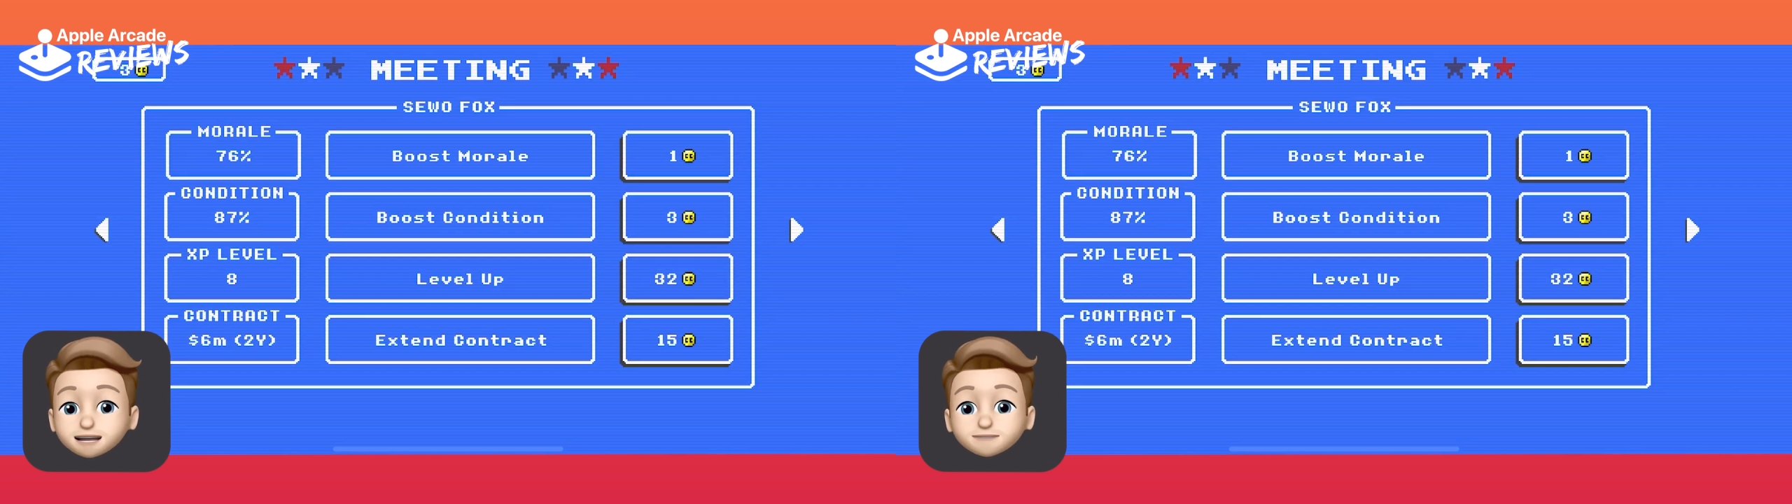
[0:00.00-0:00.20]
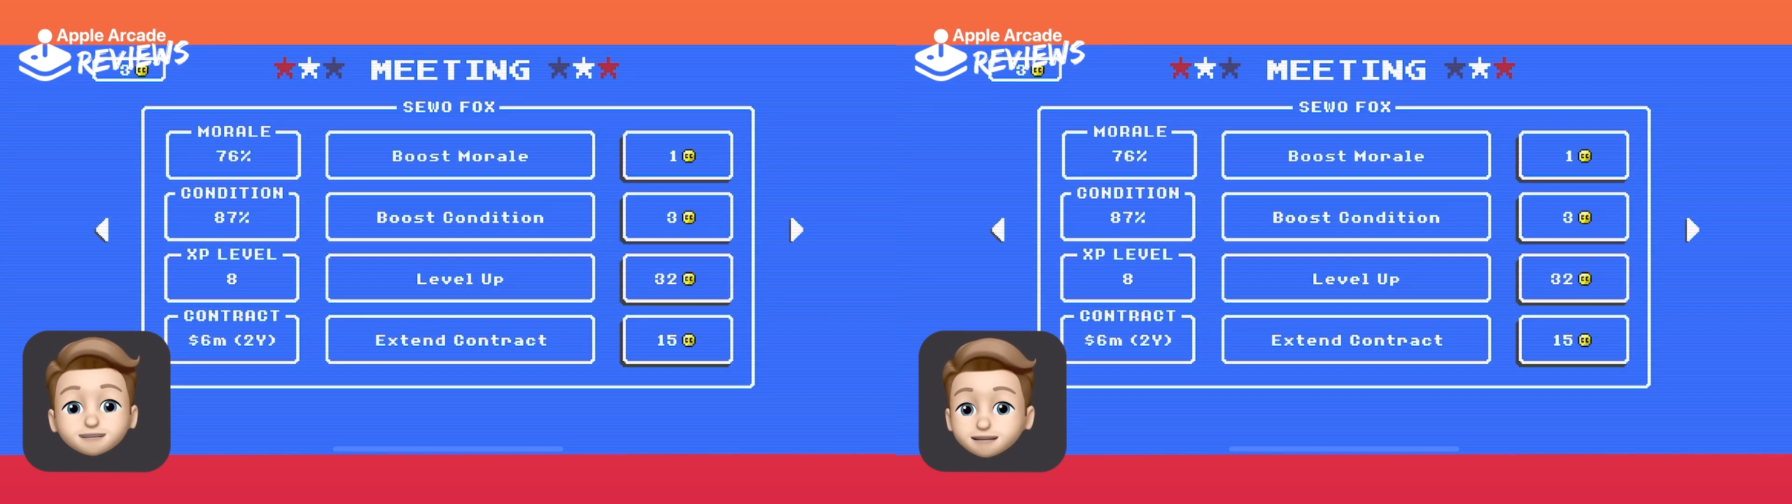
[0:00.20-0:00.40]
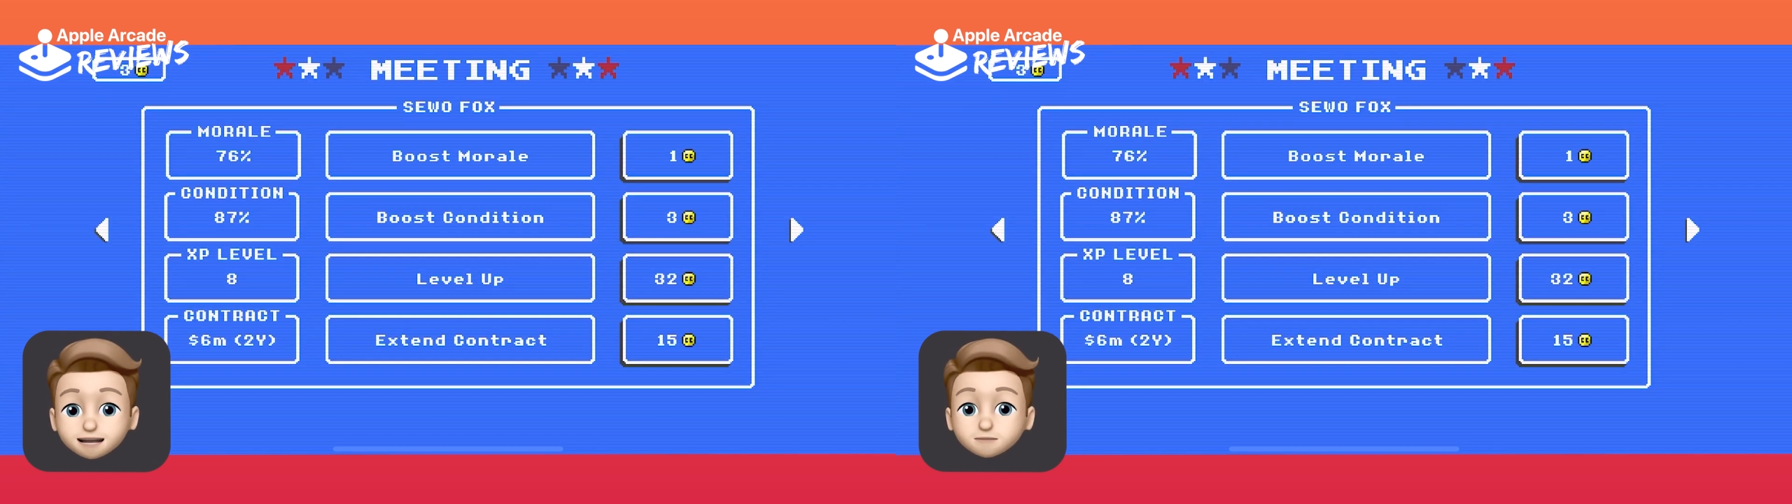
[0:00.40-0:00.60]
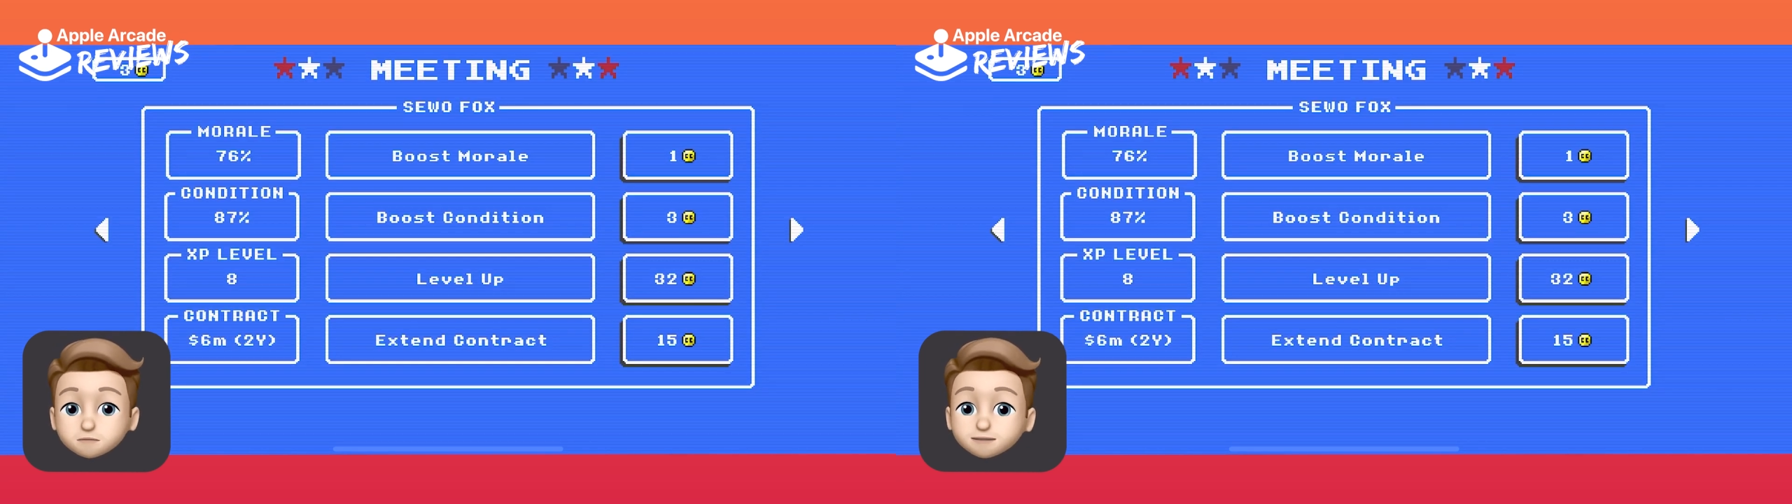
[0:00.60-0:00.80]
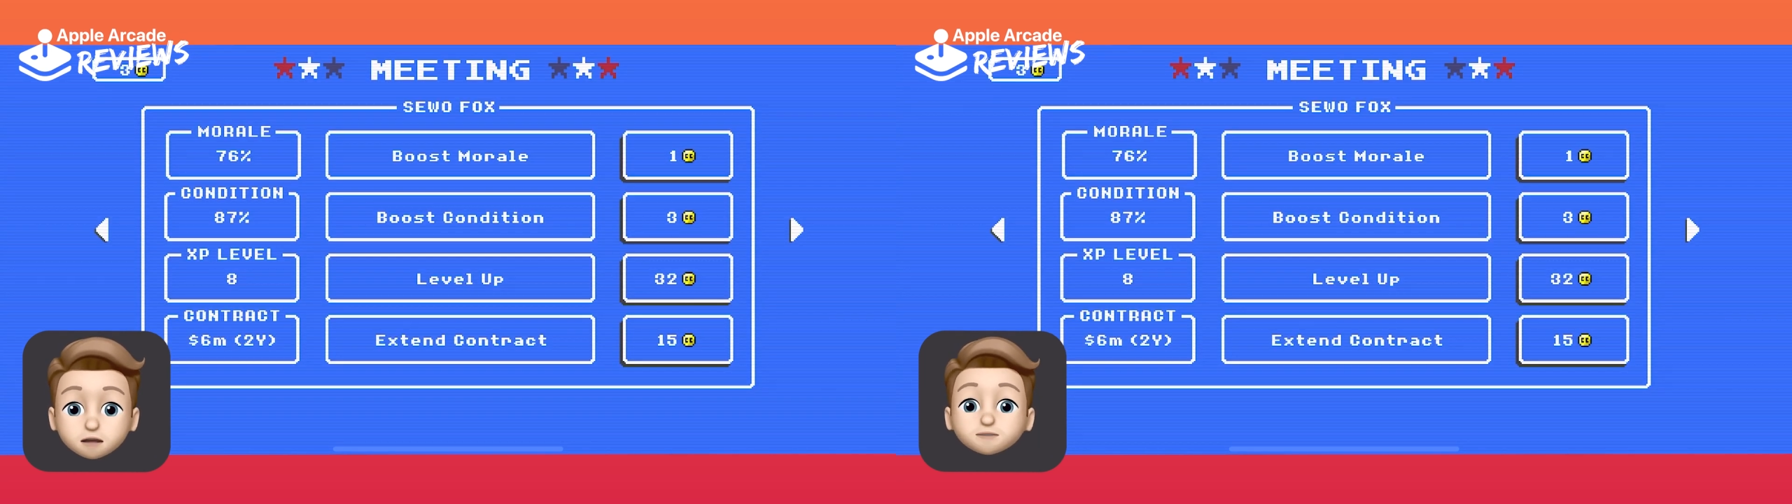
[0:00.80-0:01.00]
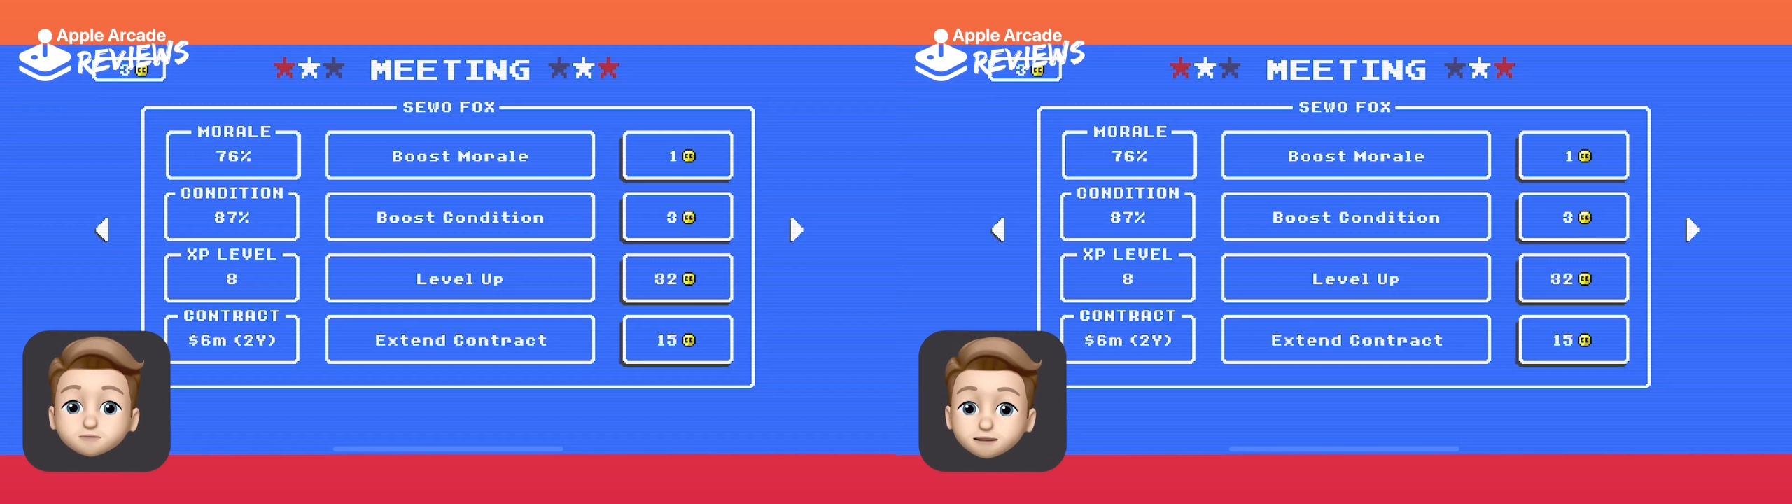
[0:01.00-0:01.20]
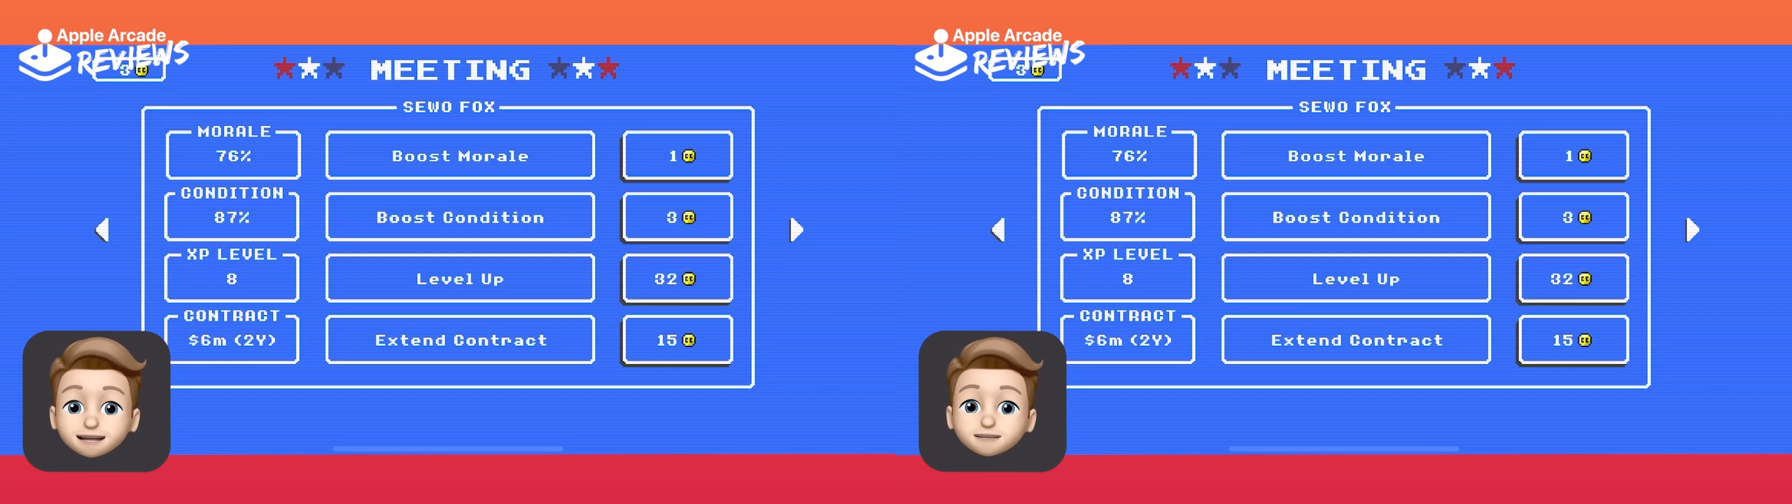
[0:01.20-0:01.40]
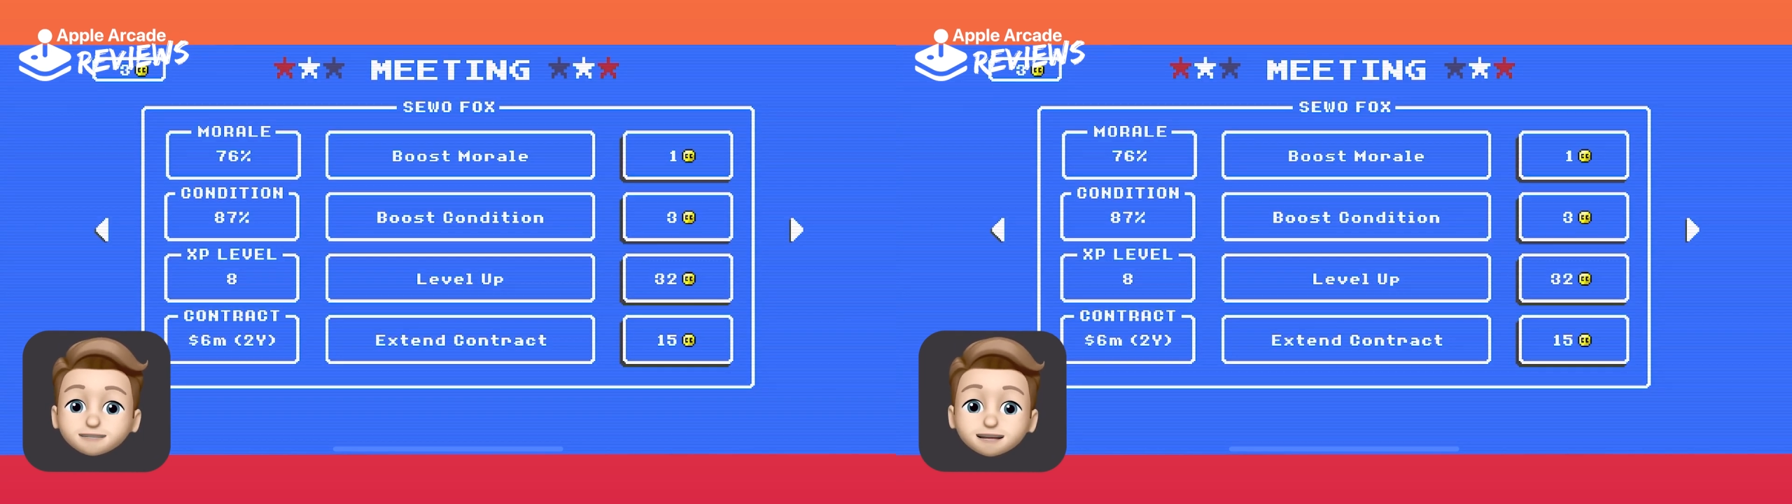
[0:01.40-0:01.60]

everything with coach credits